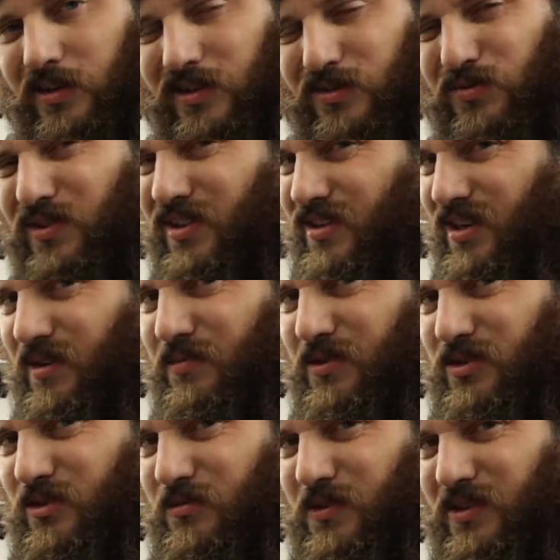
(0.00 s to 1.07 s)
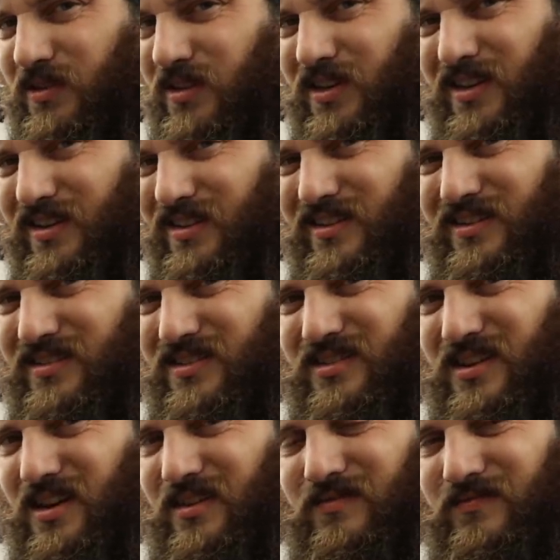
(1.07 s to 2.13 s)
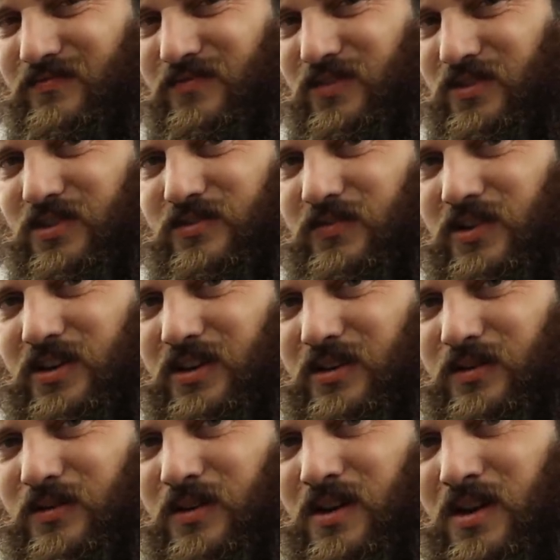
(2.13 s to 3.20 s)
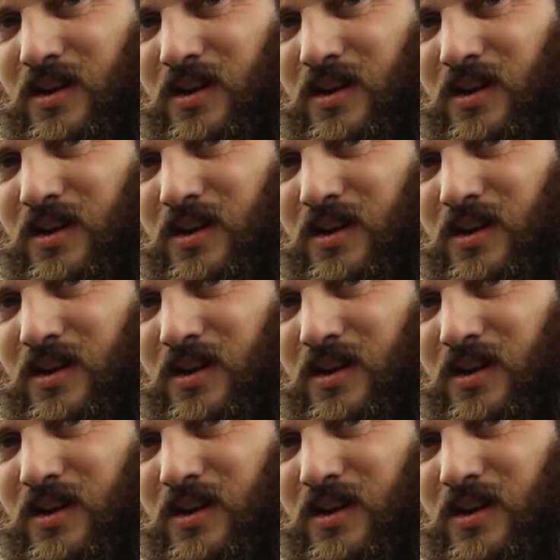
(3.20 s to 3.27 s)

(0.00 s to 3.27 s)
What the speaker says: it's really time consuming. And it's not for this video.